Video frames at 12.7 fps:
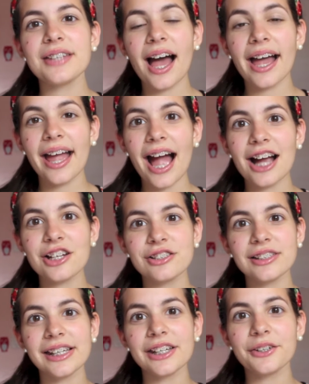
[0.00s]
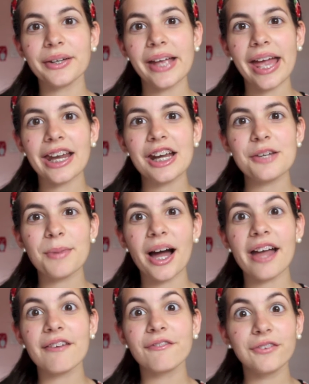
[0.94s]
I actually created
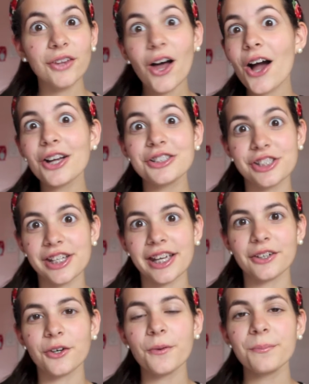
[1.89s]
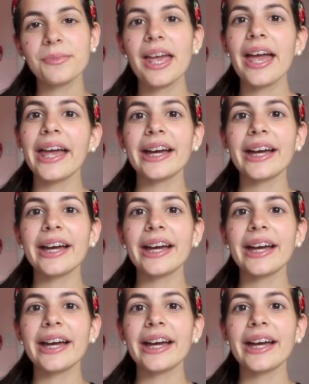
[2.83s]
my vlog channel